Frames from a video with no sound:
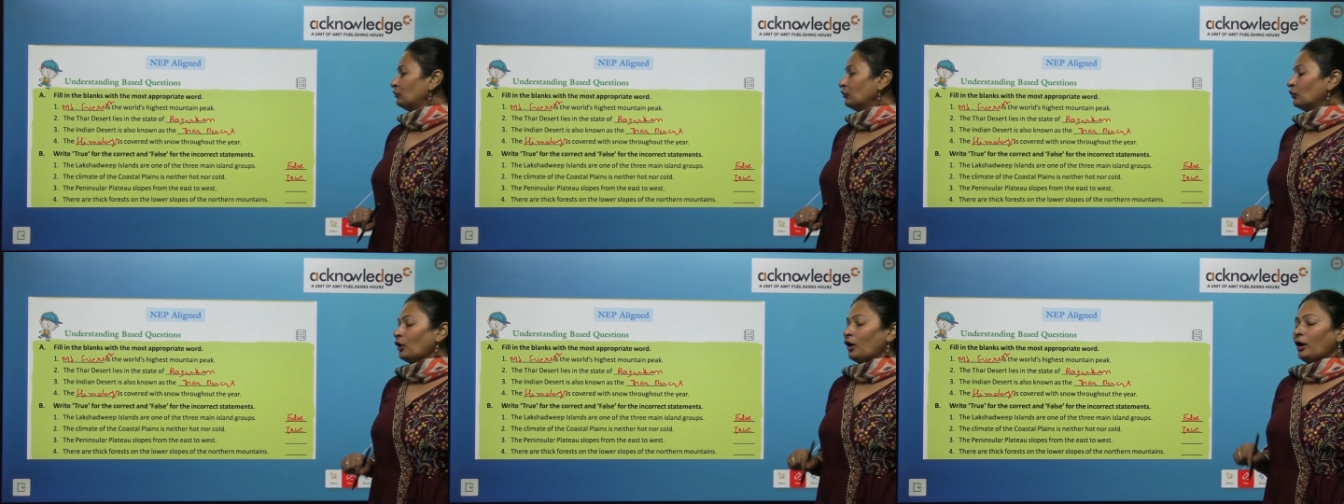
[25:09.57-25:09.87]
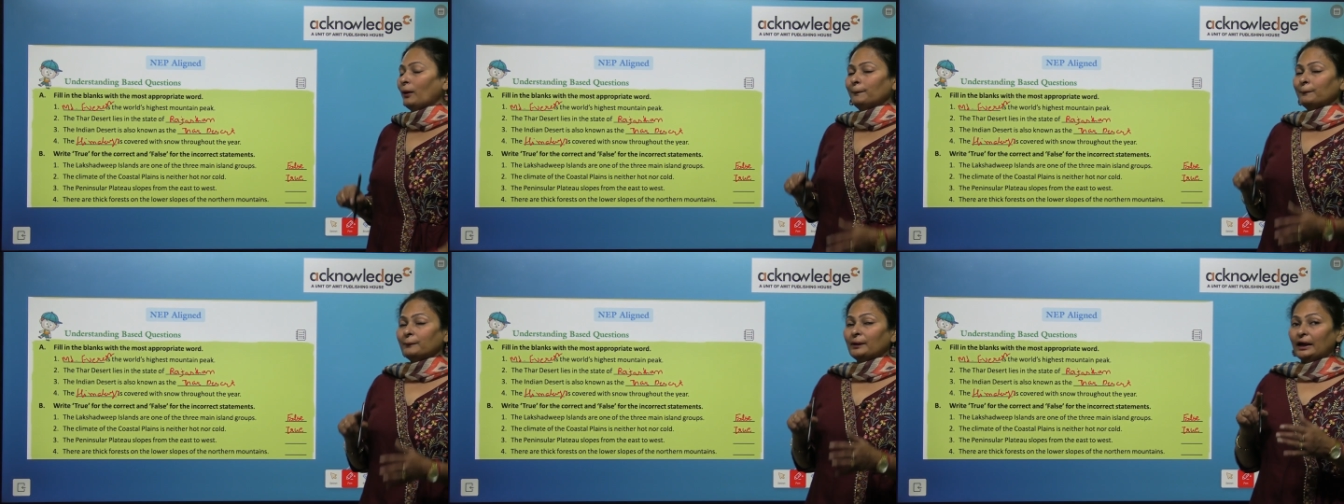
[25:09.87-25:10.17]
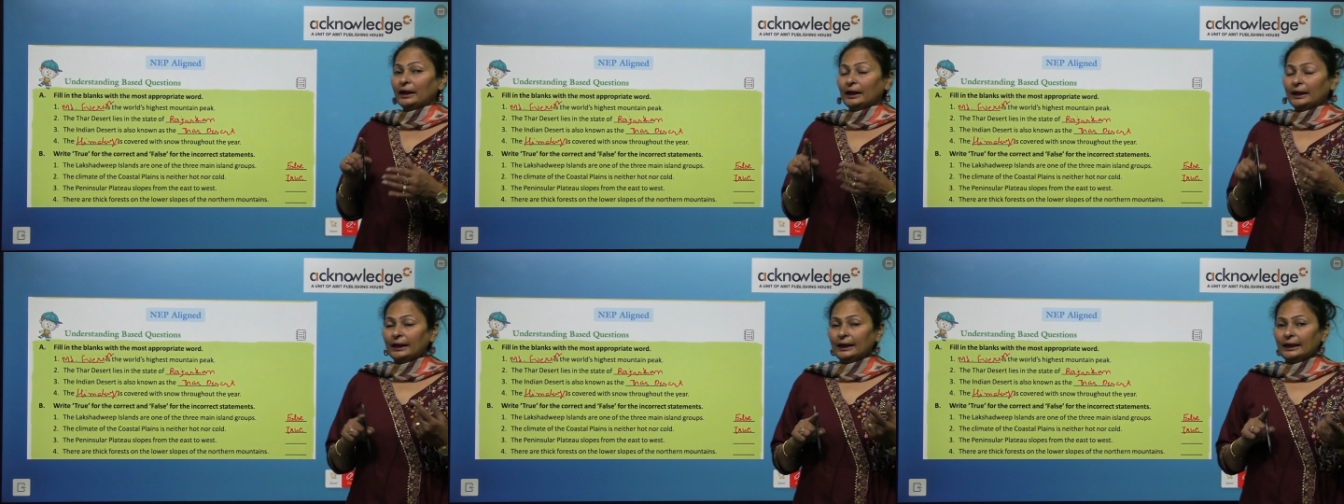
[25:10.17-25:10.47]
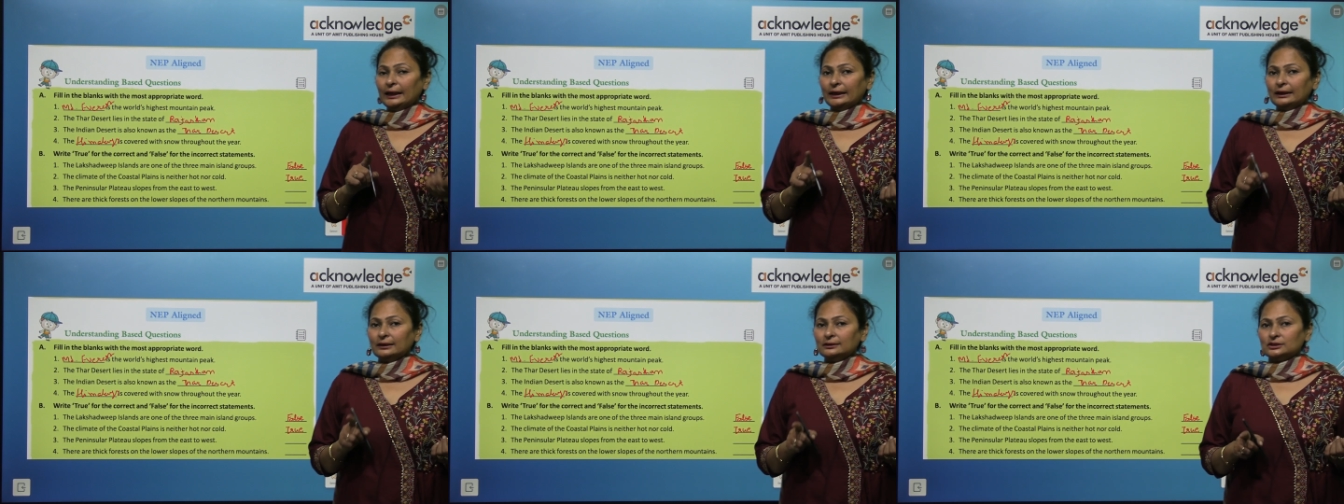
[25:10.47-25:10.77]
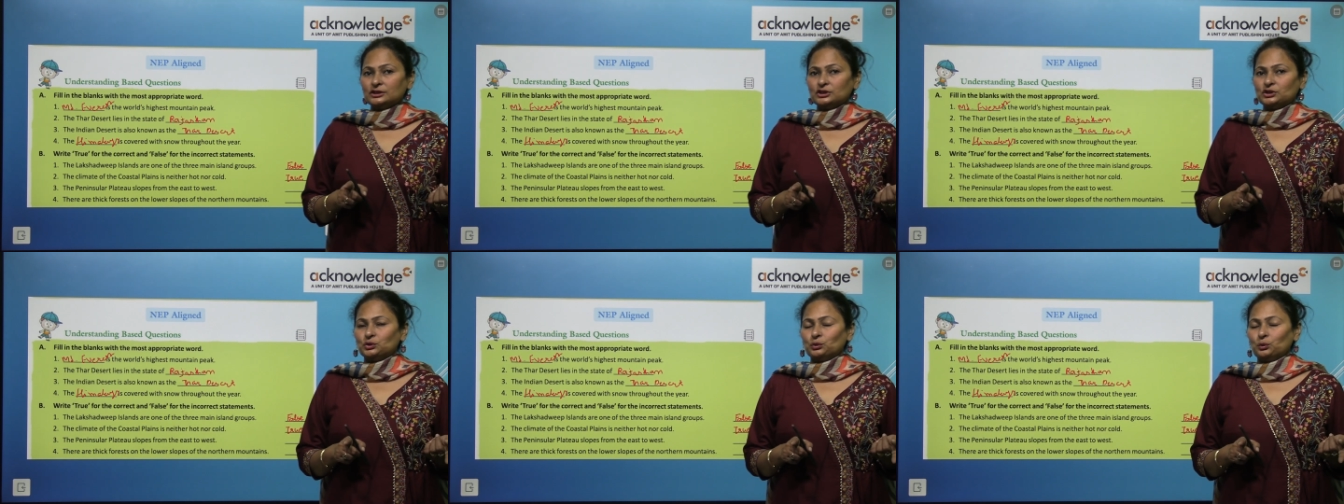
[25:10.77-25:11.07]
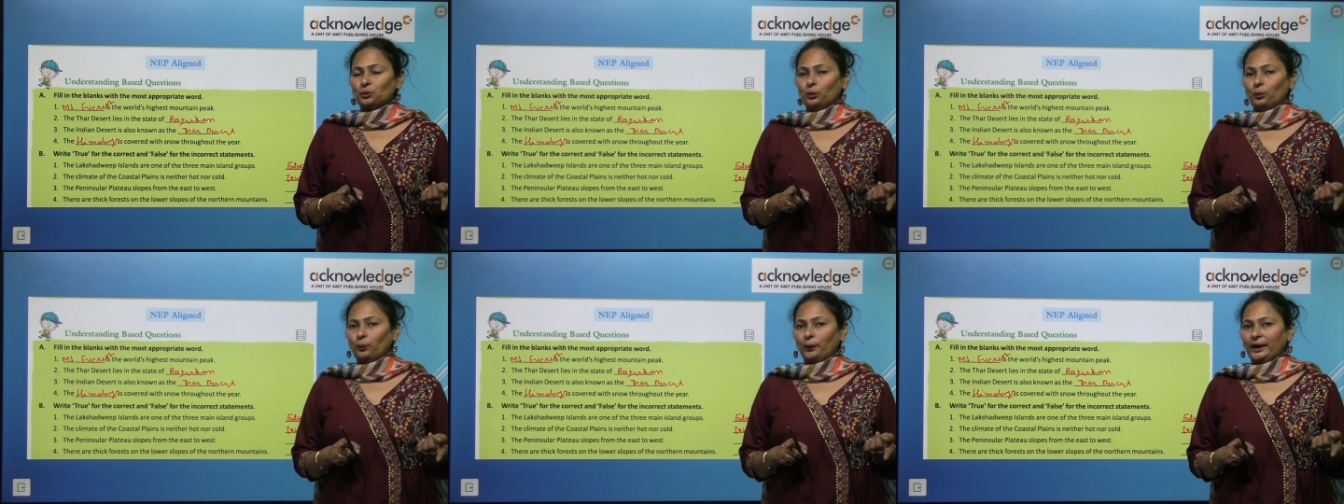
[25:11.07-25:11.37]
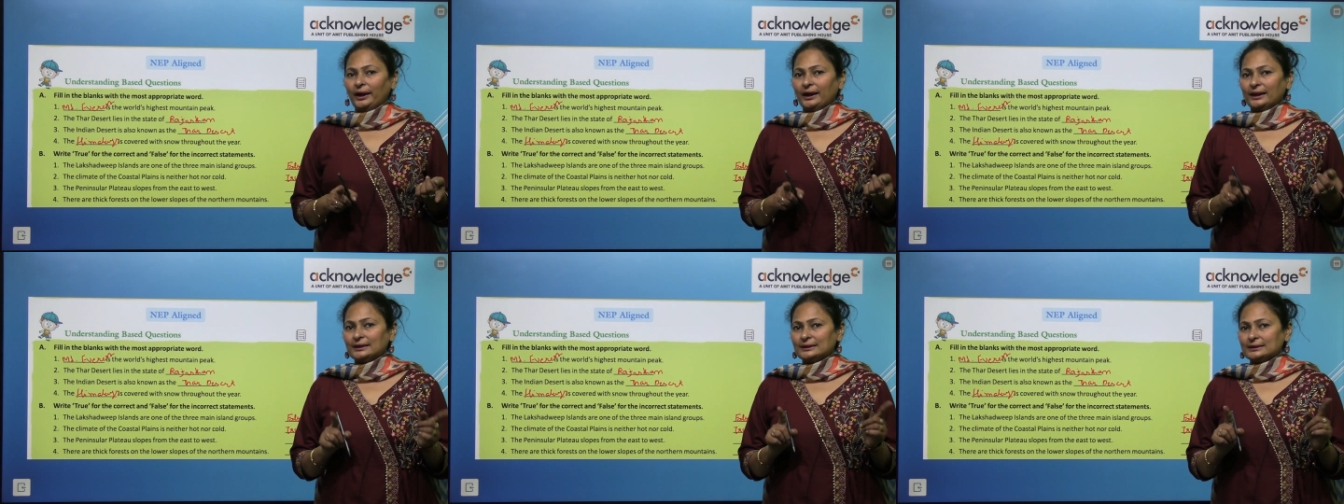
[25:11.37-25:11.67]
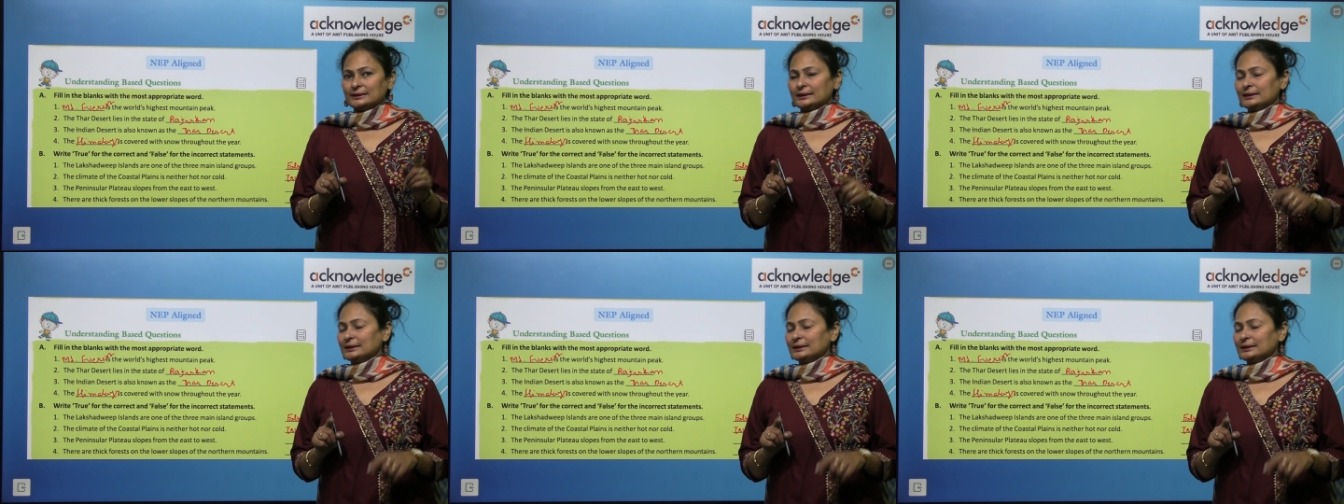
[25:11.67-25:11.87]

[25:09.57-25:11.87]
from east to west.